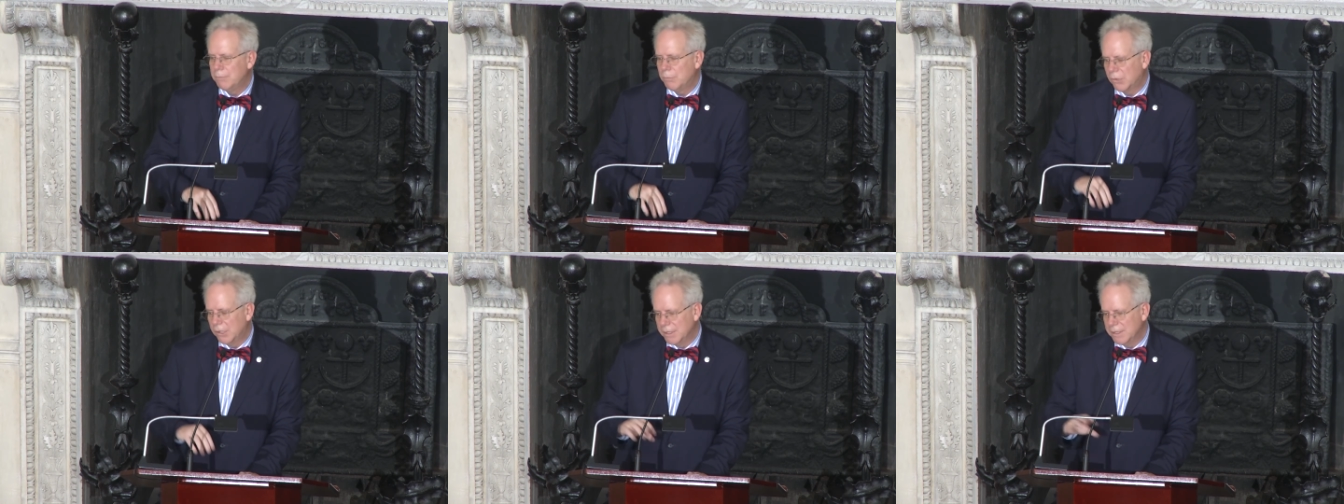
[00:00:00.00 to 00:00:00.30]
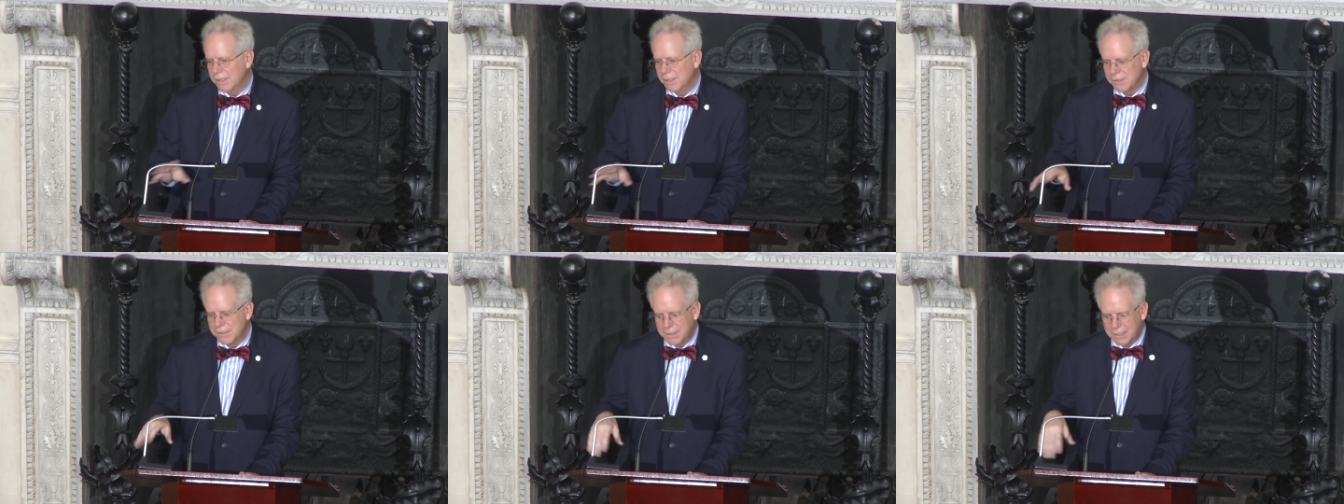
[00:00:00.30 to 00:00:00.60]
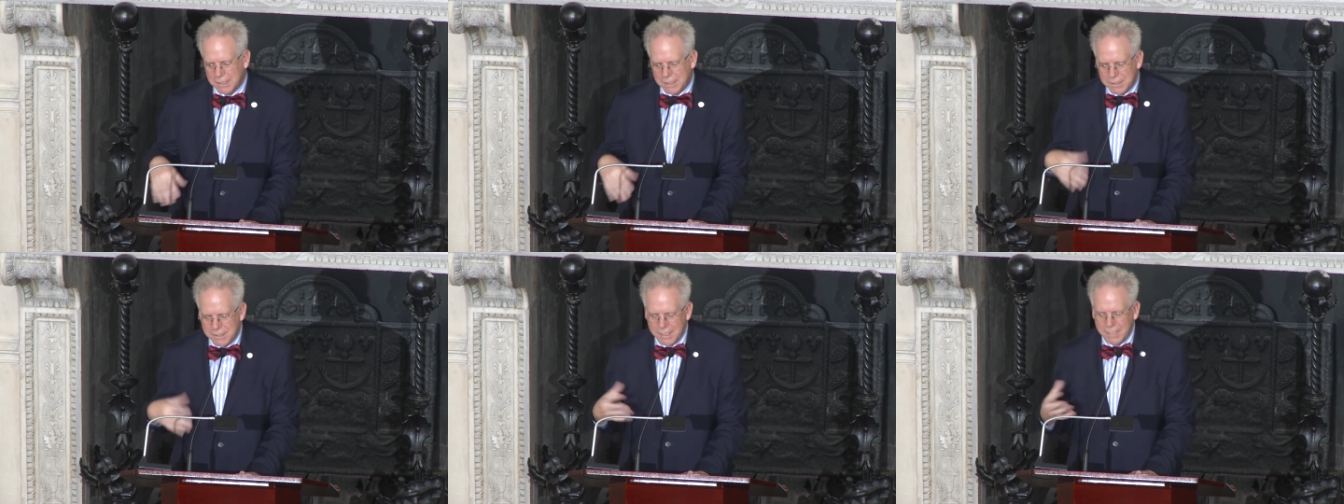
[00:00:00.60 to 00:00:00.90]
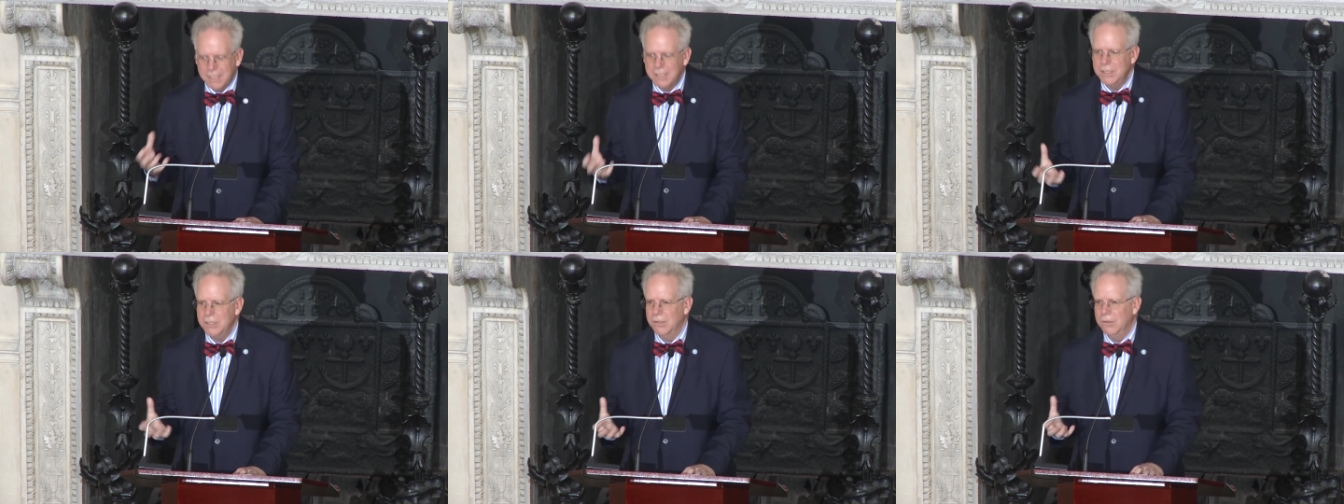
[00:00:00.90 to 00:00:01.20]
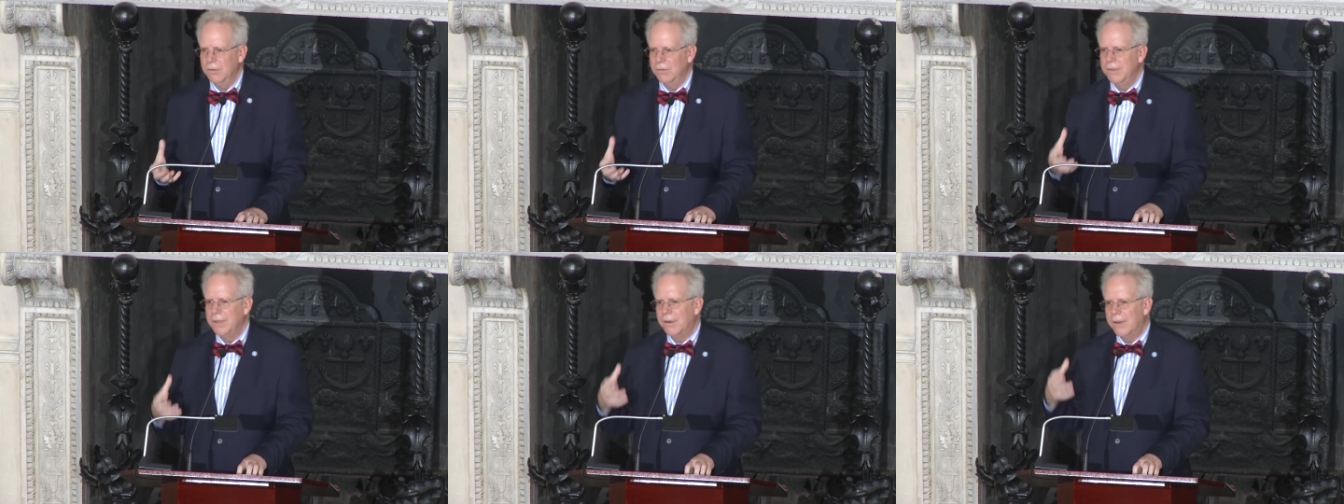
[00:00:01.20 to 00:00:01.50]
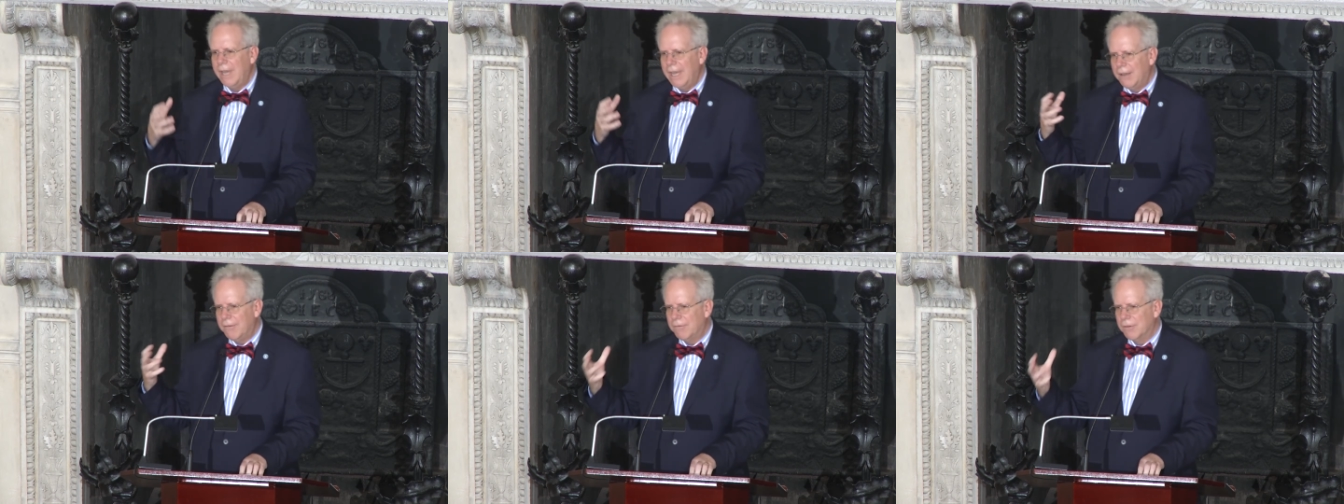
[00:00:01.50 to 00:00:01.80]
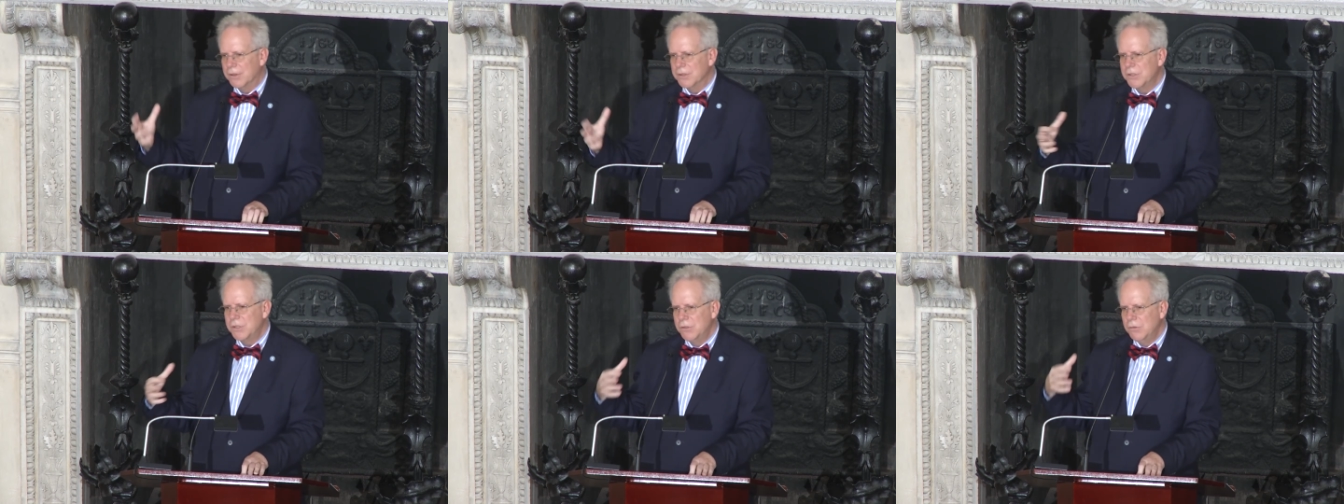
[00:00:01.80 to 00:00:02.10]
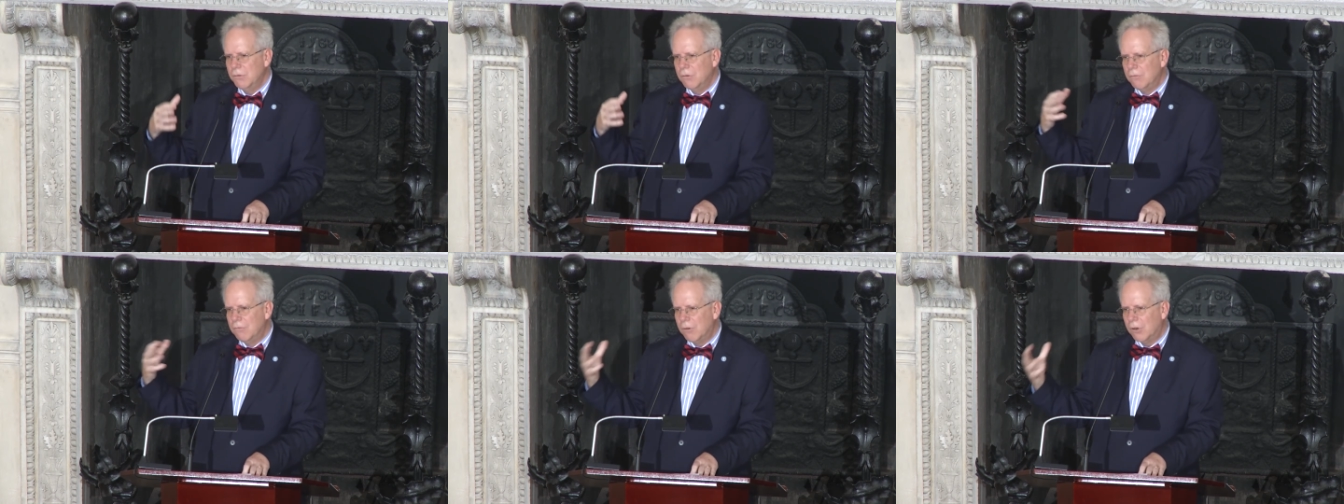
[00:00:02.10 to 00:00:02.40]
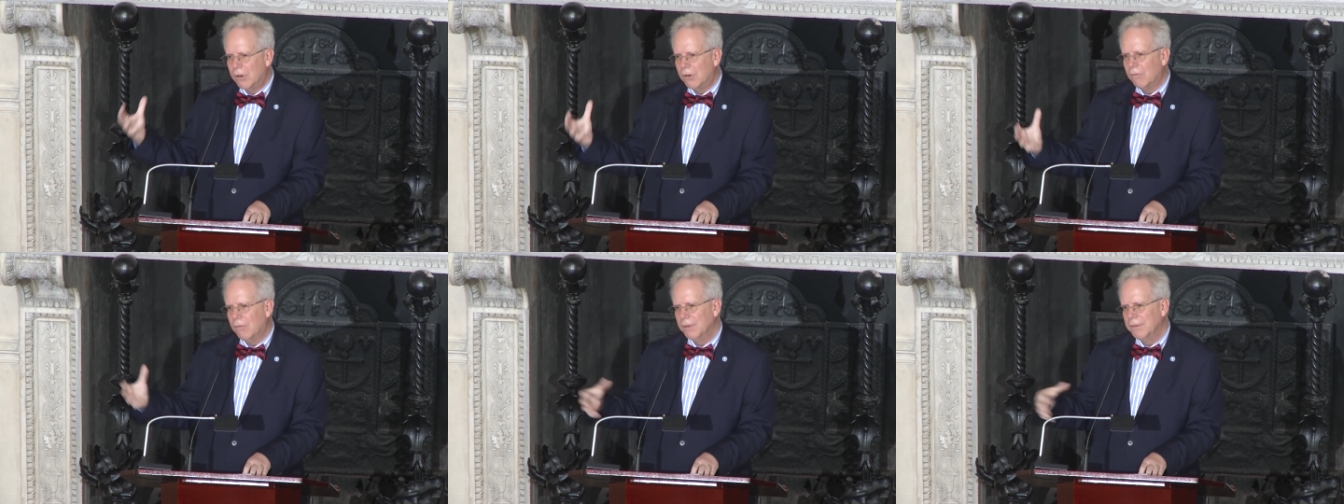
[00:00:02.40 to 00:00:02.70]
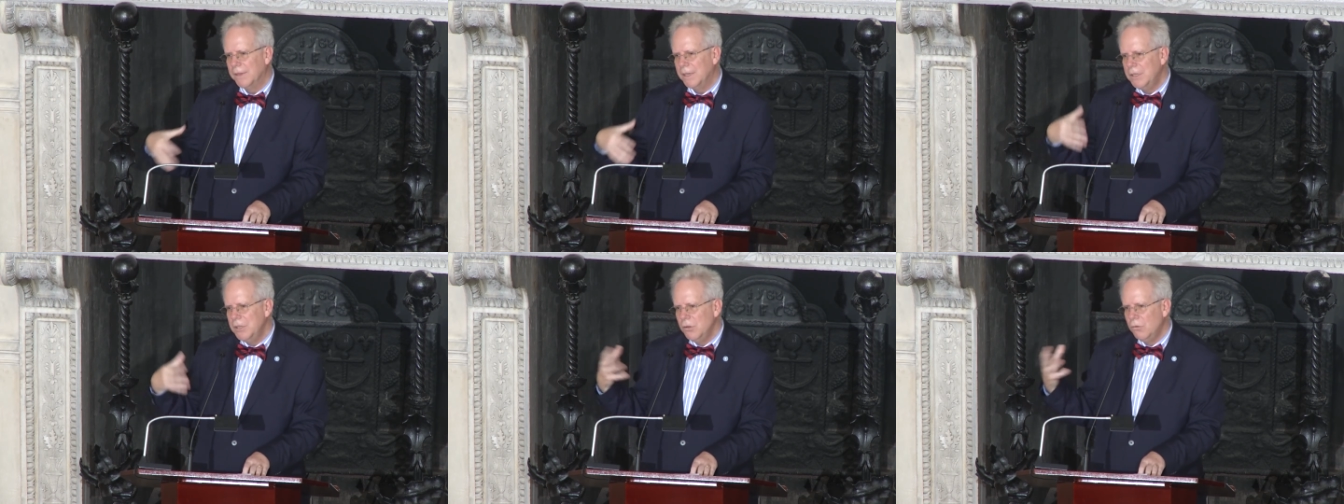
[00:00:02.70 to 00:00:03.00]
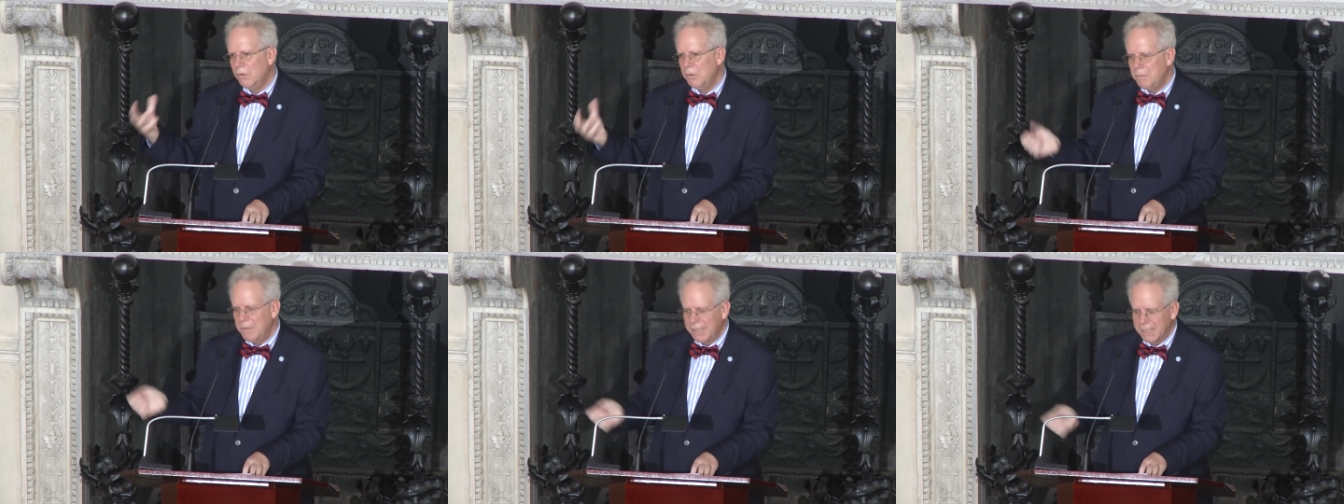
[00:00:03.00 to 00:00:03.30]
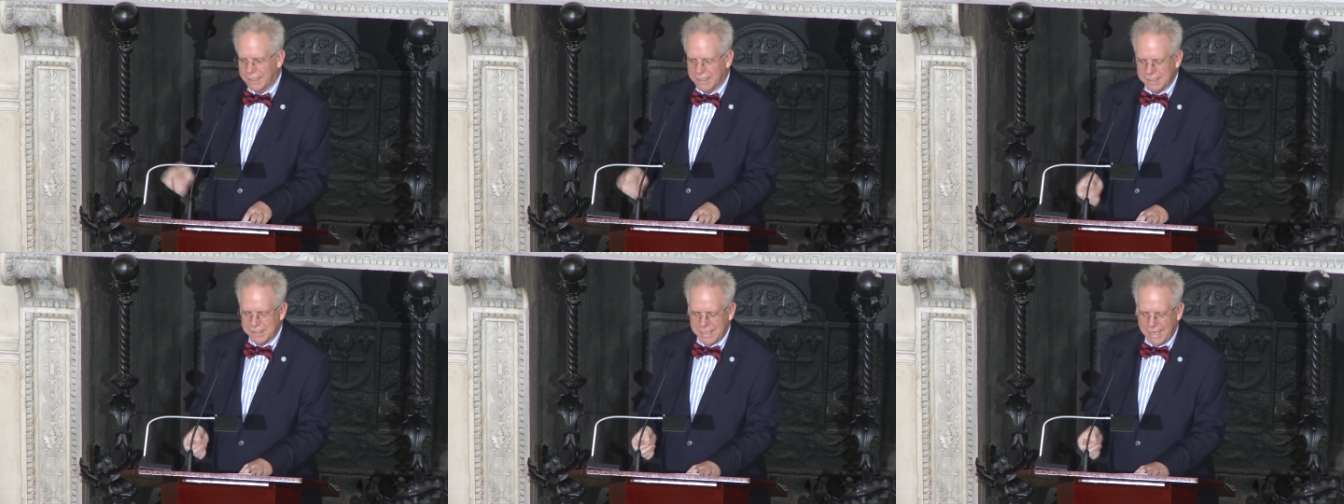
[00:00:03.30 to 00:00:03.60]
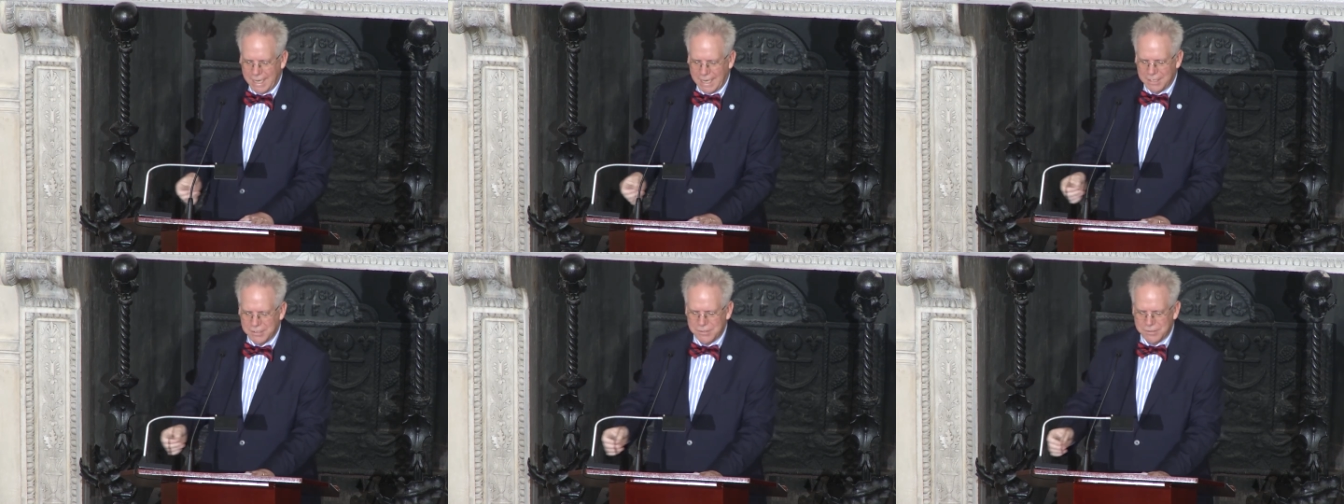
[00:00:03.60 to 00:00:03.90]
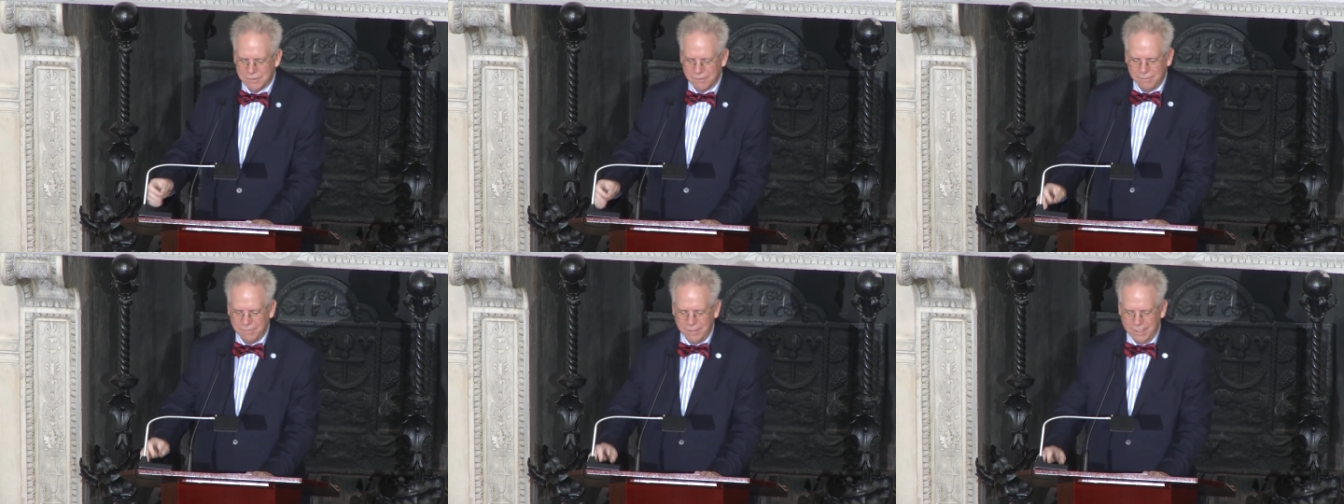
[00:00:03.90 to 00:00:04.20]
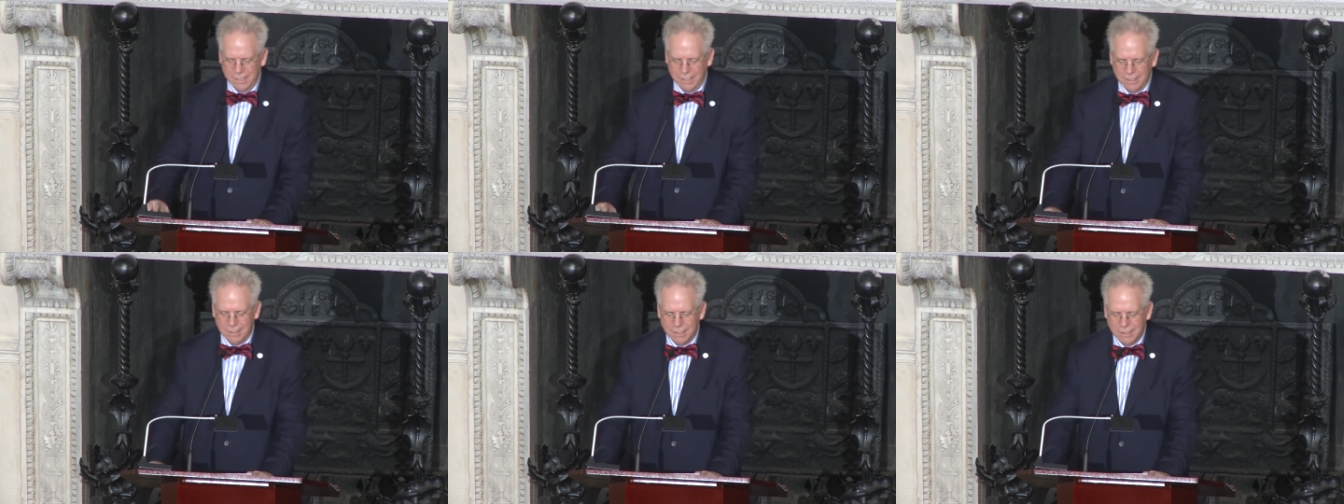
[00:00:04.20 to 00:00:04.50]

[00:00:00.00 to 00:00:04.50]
Britons continued their efforts to avert what they knew would be a catastrophe.